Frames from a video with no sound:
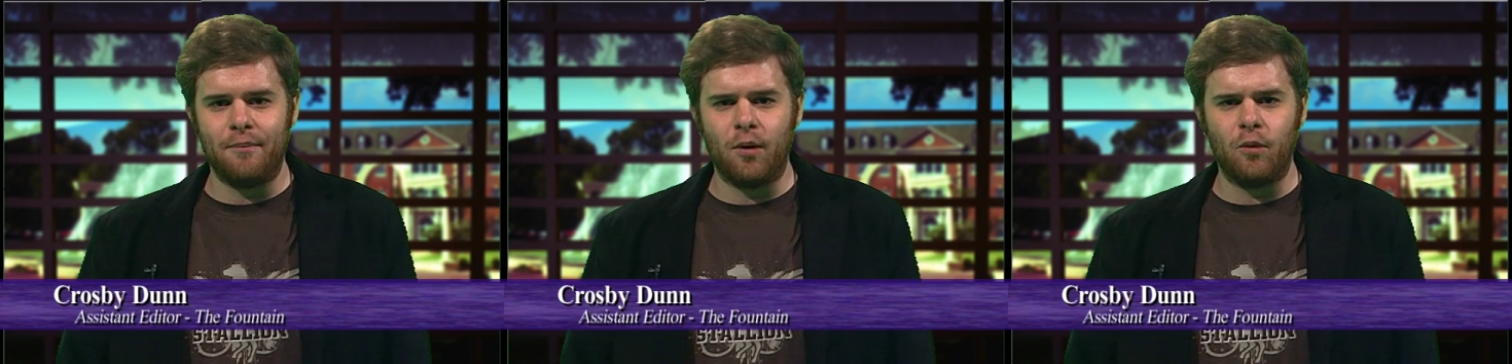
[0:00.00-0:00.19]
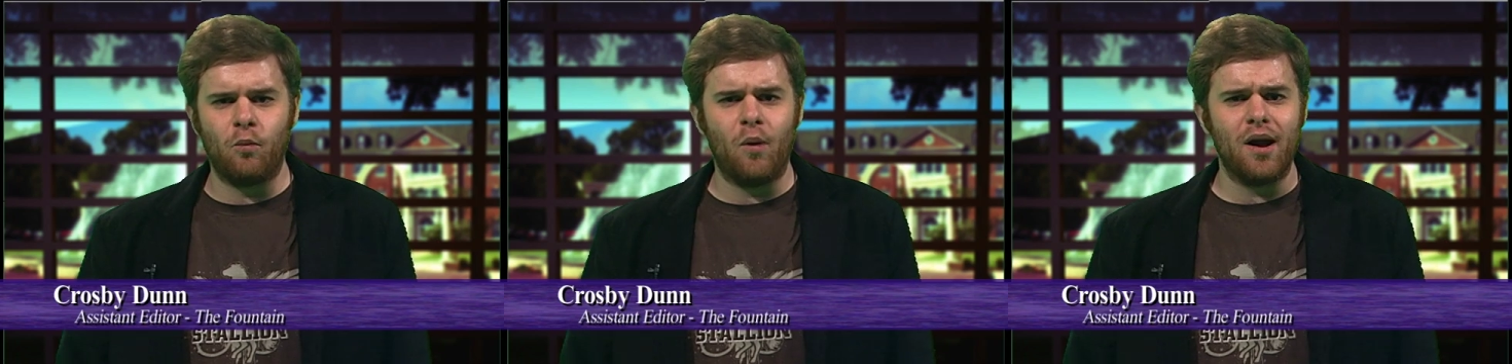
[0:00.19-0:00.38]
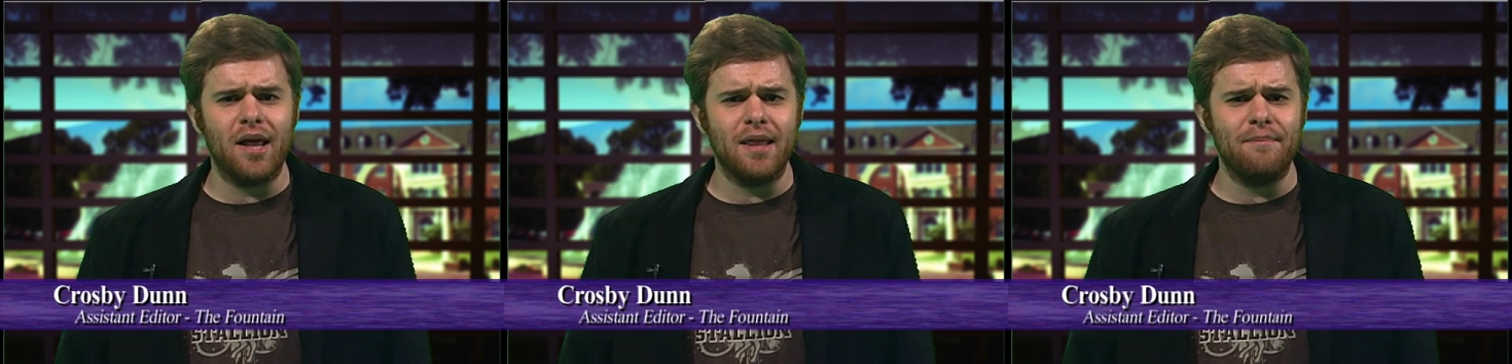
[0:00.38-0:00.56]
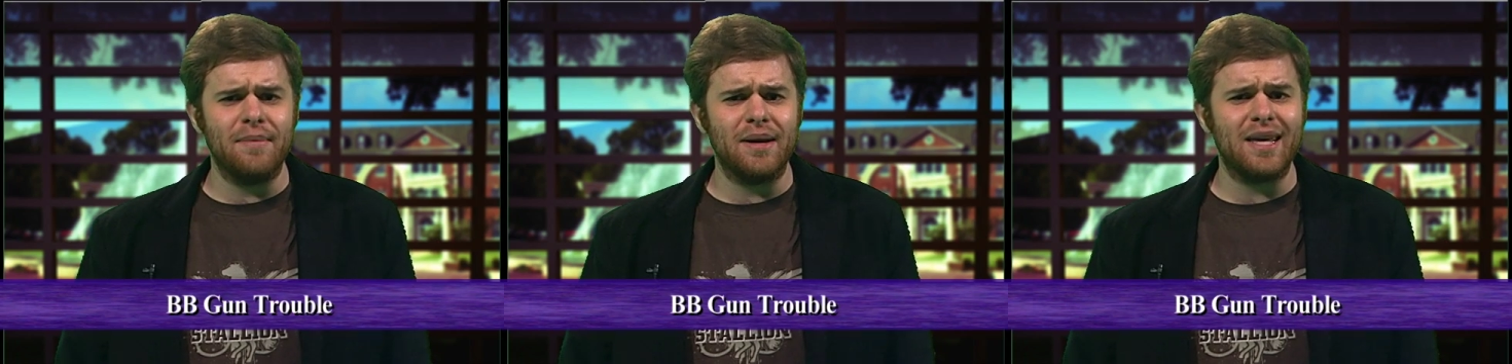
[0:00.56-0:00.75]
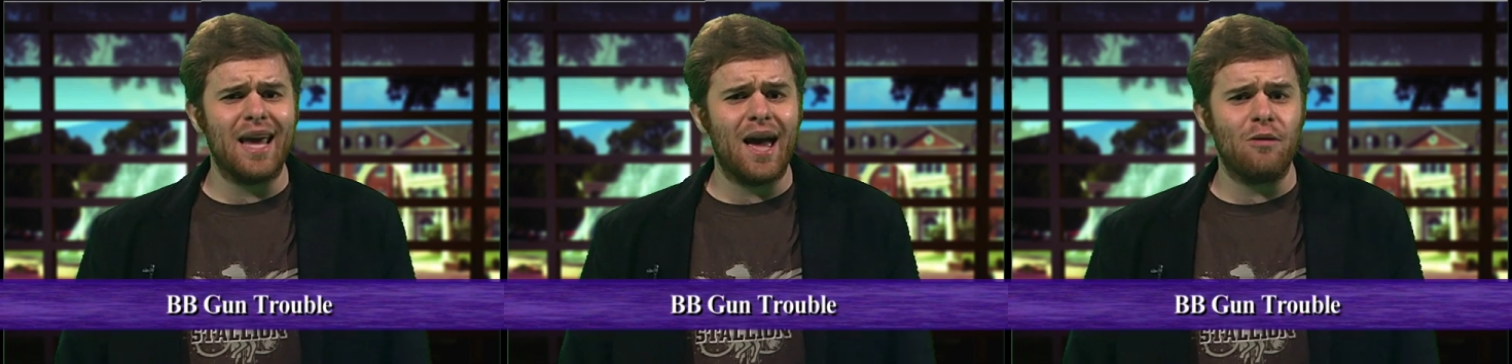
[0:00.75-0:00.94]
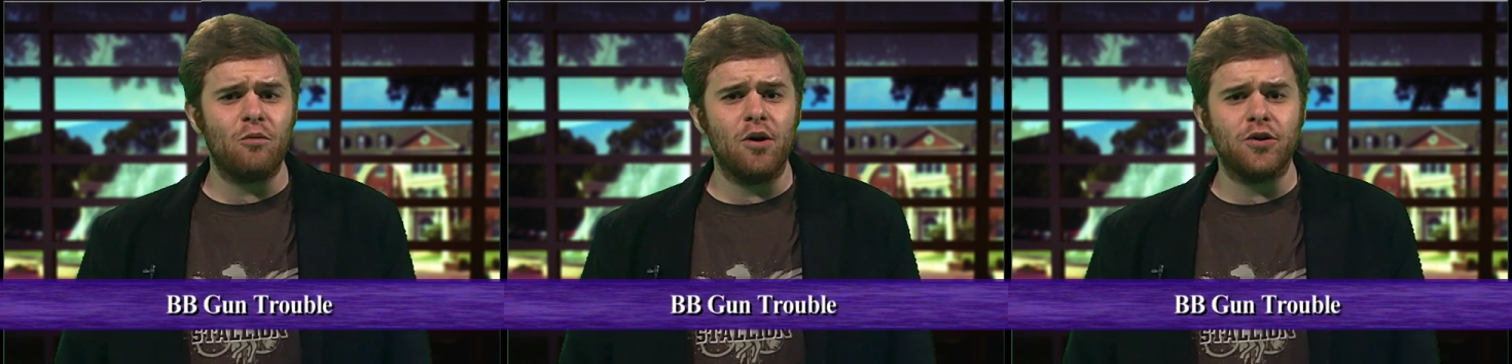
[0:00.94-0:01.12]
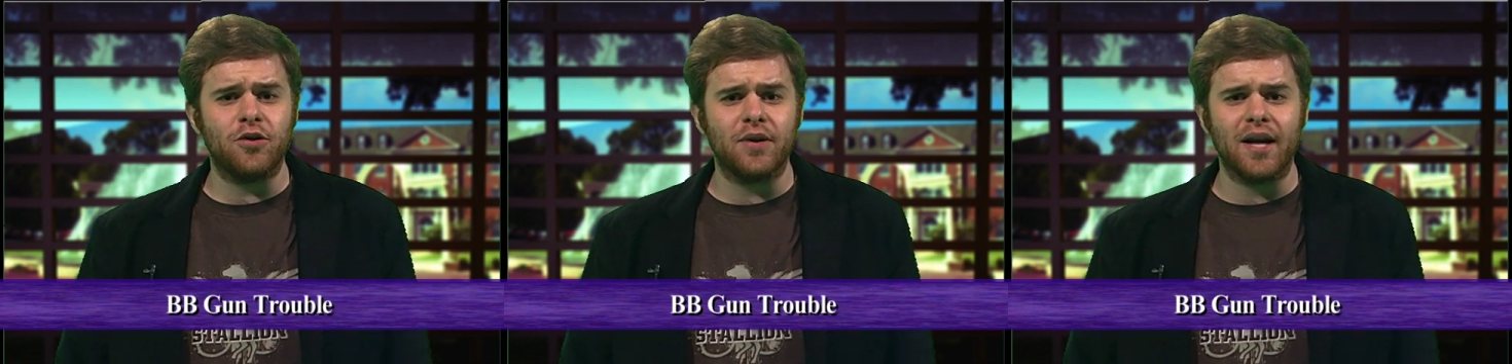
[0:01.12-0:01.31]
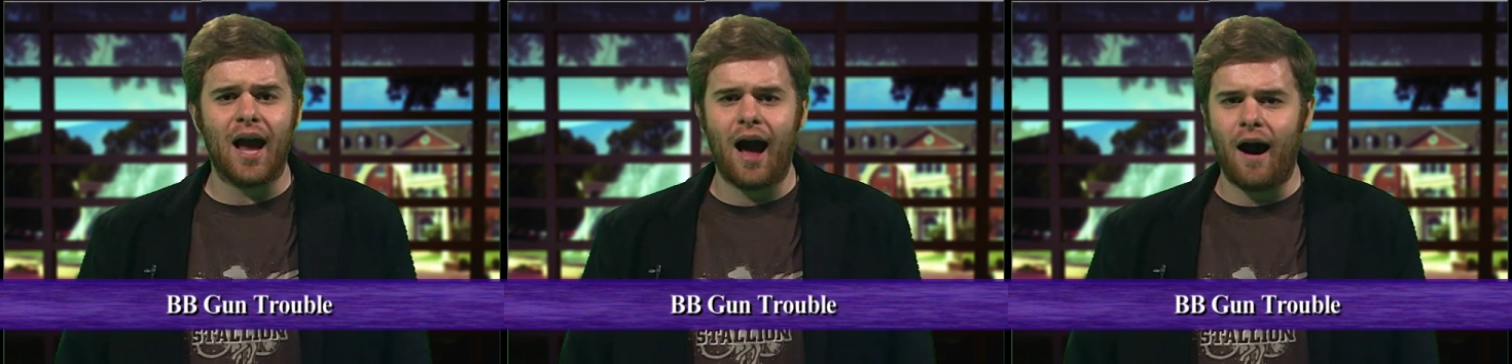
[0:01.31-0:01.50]
when one of them began
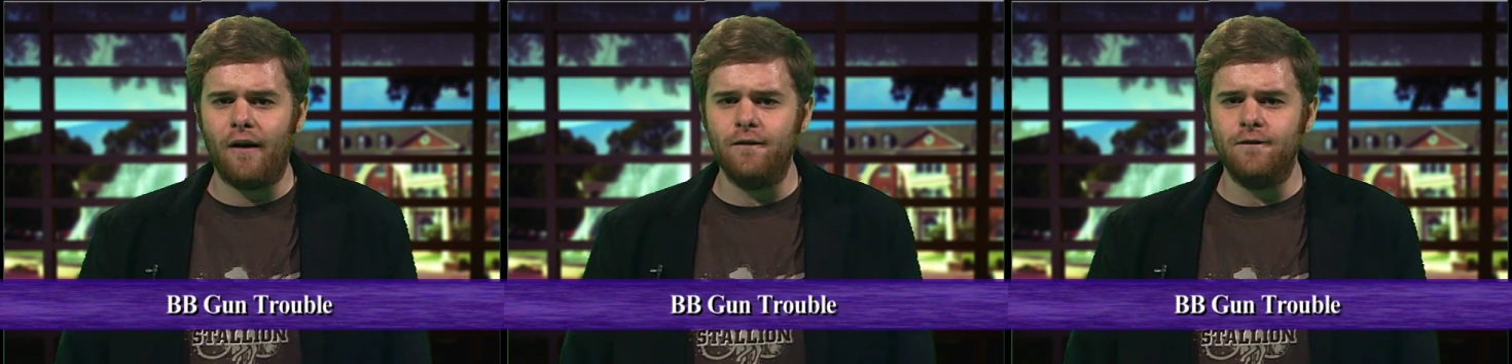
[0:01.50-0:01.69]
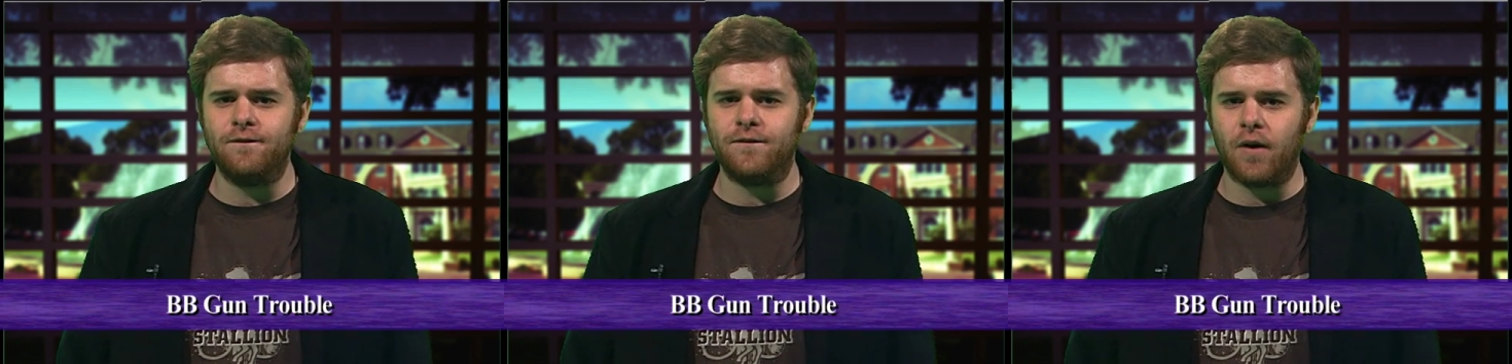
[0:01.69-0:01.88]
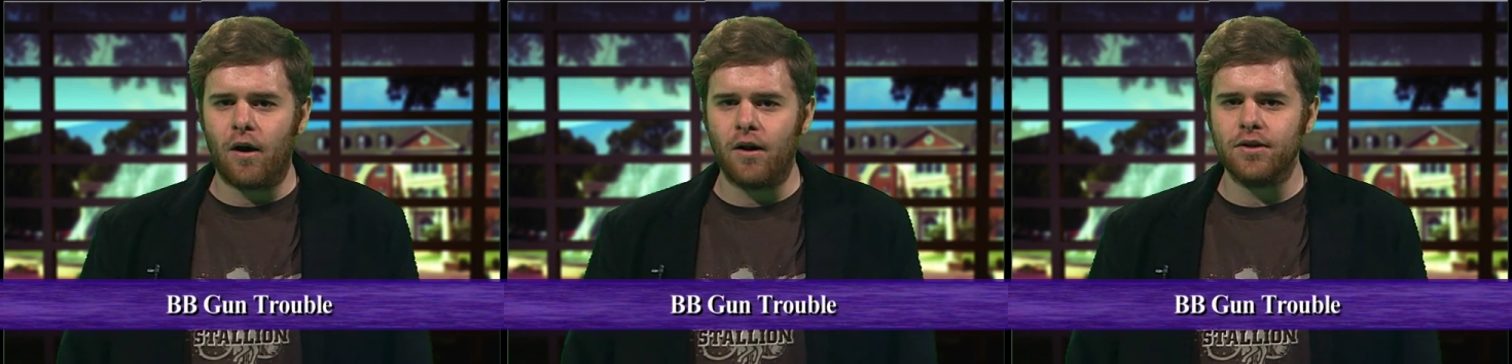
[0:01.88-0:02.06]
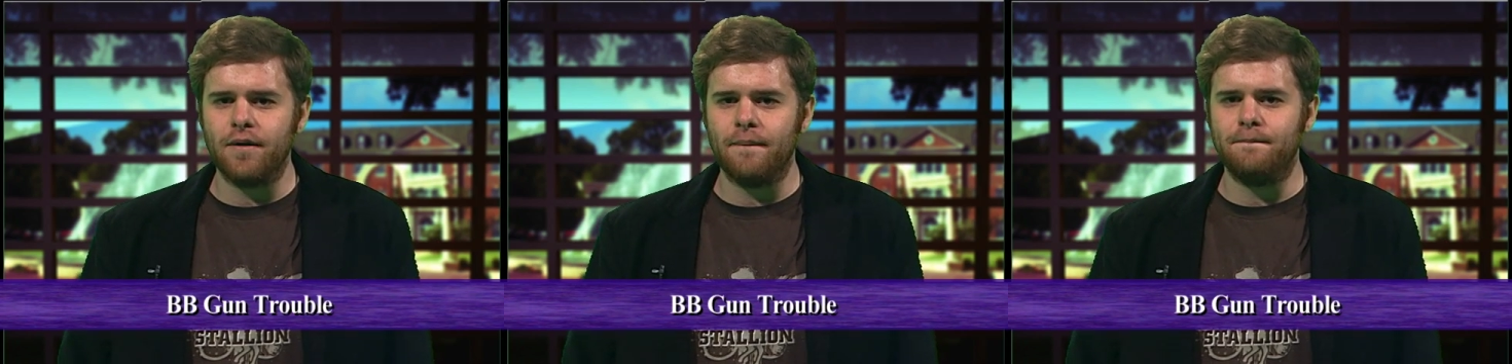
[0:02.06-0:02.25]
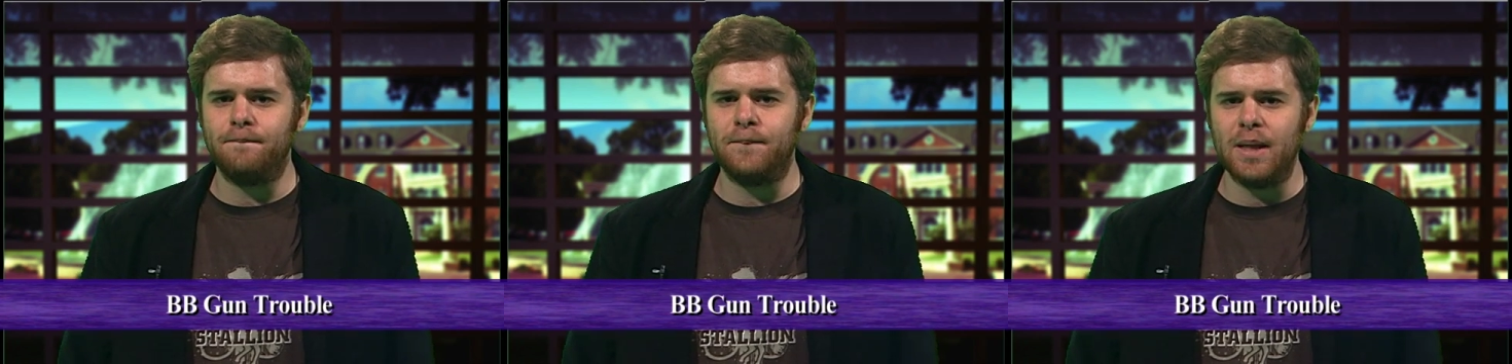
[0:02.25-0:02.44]
wondering how far the